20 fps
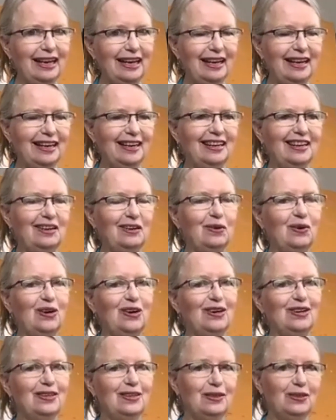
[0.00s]
and in order
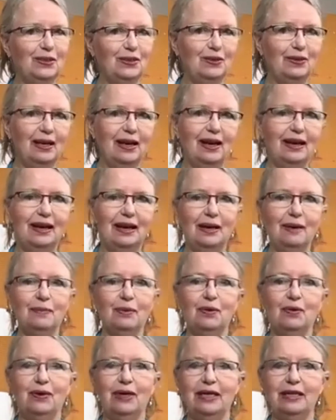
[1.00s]
to do that I'm
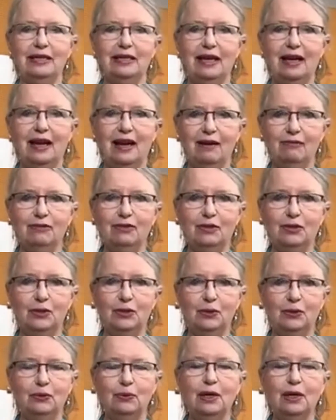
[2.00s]
going to have to